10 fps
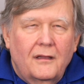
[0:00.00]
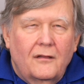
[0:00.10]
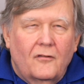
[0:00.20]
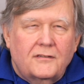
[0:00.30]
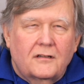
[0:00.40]

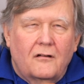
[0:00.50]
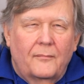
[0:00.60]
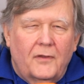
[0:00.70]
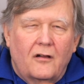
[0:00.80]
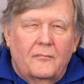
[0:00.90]
and wants to go
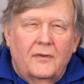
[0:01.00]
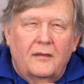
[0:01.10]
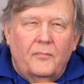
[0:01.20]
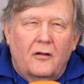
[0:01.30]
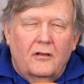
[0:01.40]
up to Home
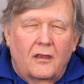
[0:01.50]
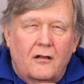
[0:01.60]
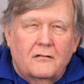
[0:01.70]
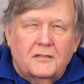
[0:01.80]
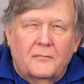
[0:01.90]
Depot or
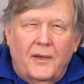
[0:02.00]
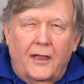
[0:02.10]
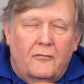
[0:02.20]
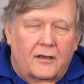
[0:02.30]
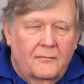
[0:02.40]
Lowe's and
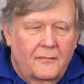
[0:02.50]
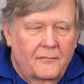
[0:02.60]
buy one.